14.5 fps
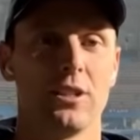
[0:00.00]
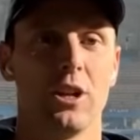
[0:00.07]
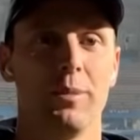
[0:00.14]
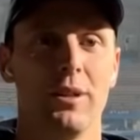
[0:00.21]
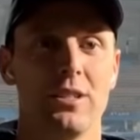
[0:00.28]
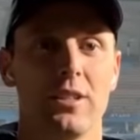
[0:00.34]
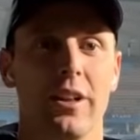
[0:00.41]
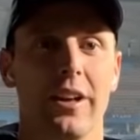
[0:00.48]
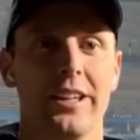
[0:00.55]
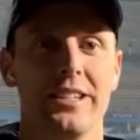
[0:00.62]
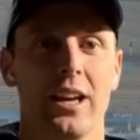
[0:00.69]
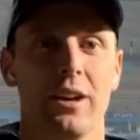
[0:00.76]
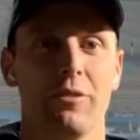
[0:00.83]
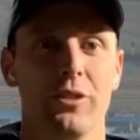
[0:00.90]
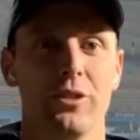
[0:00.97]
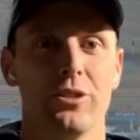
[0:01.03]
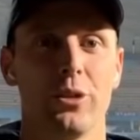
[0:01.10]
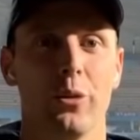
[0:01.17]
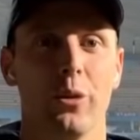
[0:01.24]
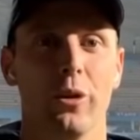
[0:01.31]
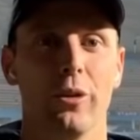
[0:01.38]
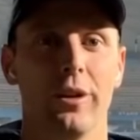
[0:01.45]
it's going to be slightly tougher to
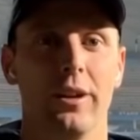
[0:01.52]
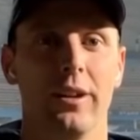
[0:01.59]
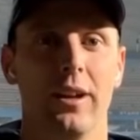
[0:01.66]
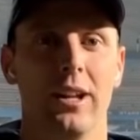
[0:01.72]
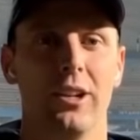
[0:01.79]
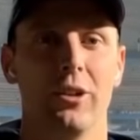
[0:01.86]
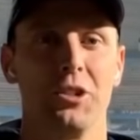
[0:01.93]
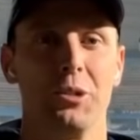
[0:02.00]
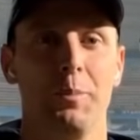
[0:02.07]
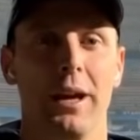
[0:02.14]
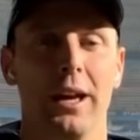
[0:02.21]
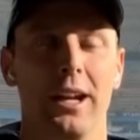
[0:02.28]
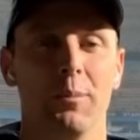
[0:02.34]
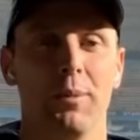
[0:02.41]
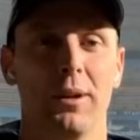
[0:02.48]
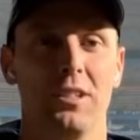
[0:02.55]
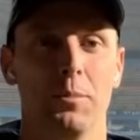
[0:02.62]
score and not to panic,